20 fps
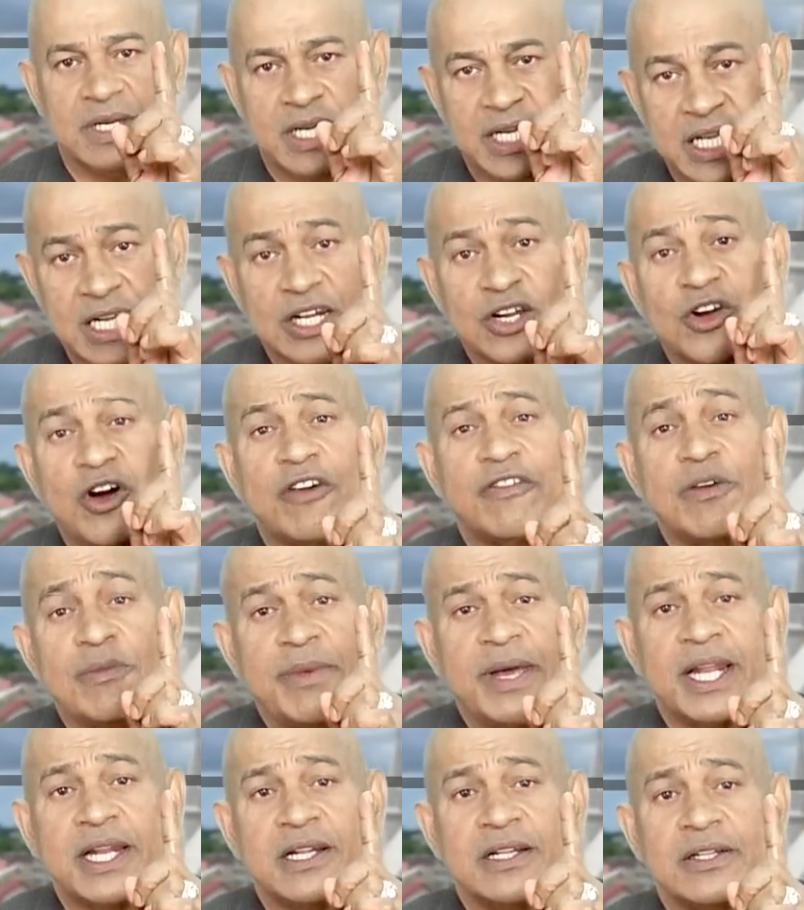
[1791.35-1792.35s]
in
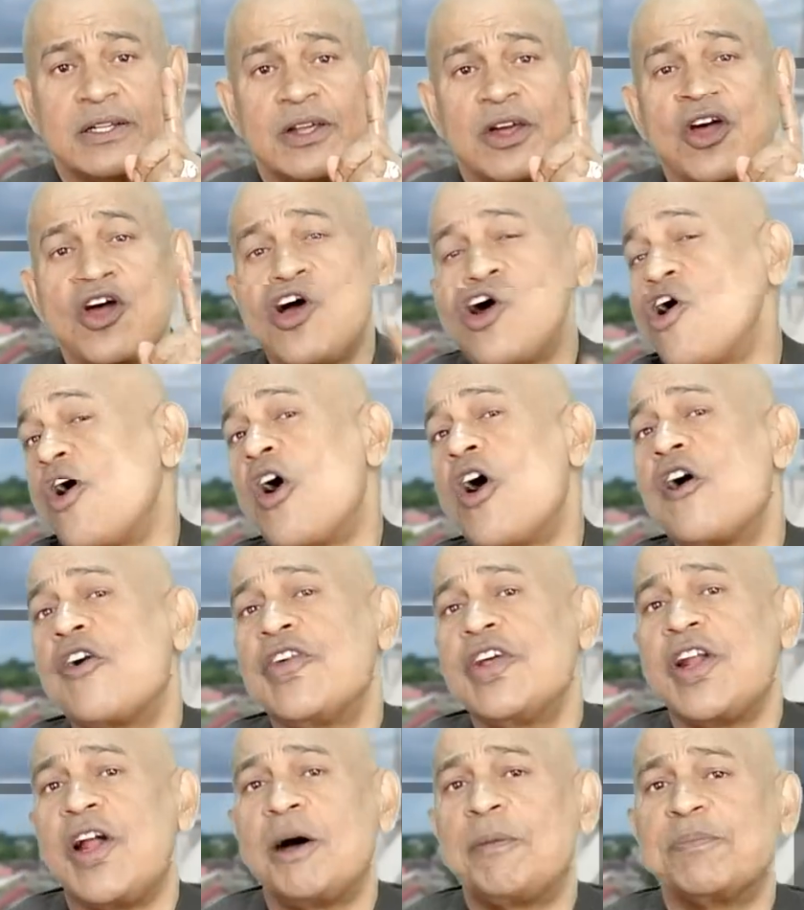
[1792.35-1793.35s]
government or
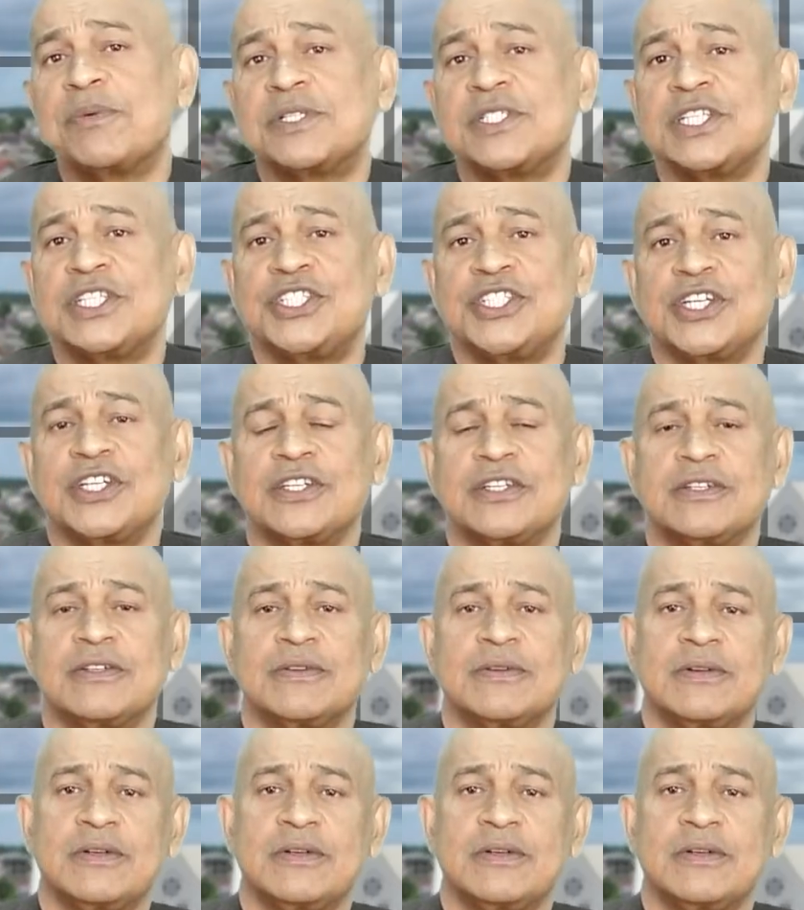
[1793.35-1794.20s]
in opposition